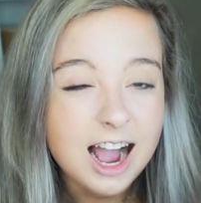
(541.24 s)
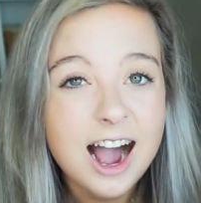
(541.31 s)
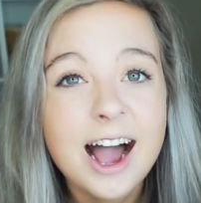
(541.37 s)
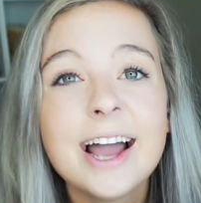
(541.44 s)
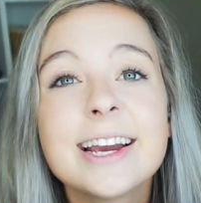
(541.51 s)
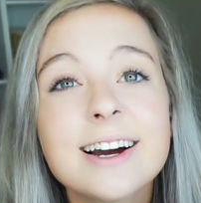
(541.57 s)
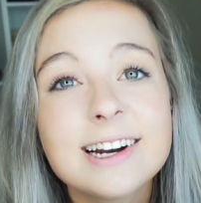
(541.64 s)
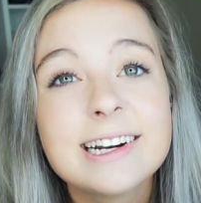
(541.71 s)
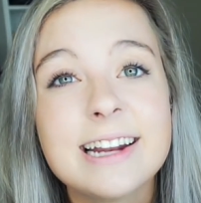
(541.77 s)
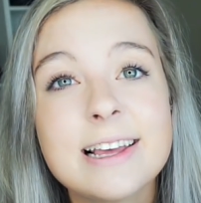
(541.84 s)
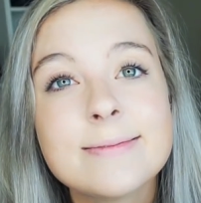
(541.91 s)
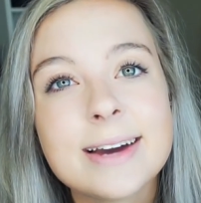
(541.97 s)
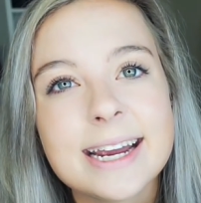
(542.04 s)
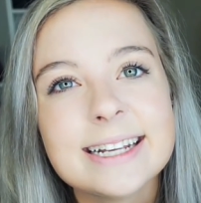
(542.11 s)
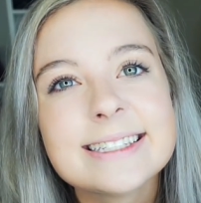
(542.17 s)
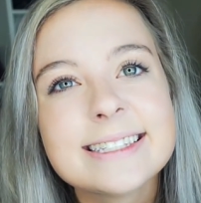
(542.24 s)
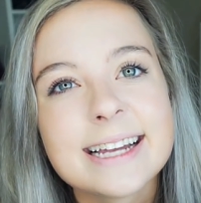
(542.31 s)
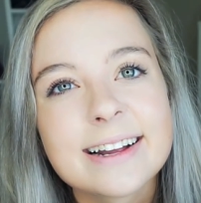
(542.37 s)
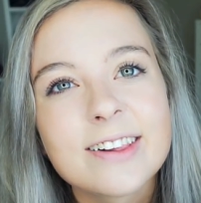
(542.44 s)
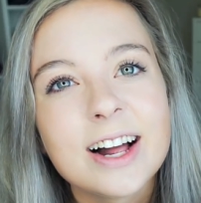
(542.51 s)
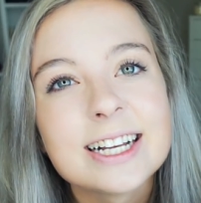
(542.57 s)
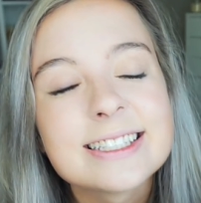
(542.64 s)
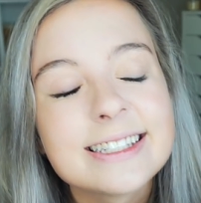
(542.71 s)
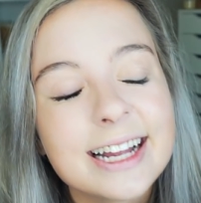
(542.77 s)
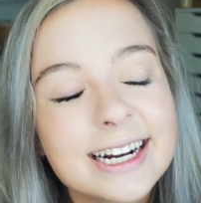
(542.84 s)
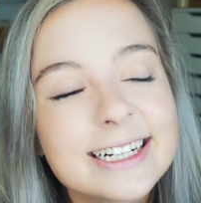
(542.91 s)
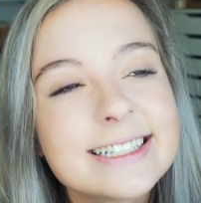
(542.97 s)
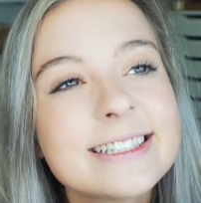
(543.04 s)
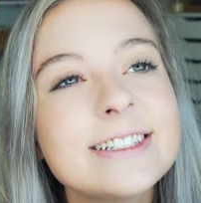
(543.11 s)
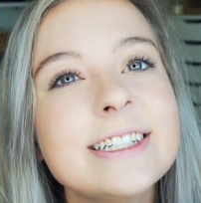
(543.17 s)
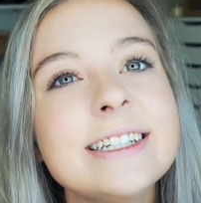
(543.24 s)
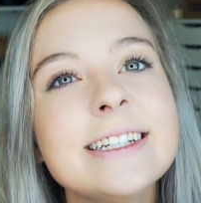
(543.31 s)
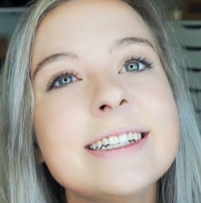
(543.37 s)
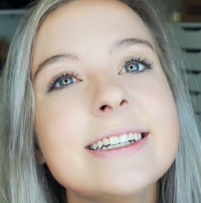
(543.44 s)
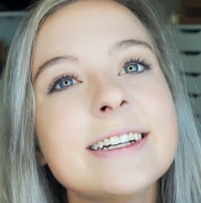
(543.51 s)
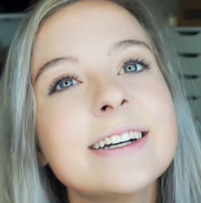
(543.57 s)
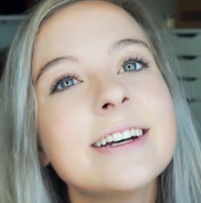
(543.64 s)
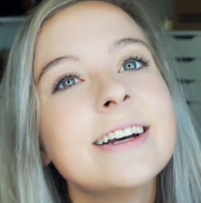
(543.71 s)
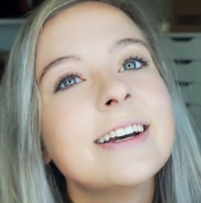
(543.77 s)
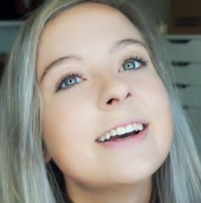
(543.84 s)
I got an A- in that class, and that is the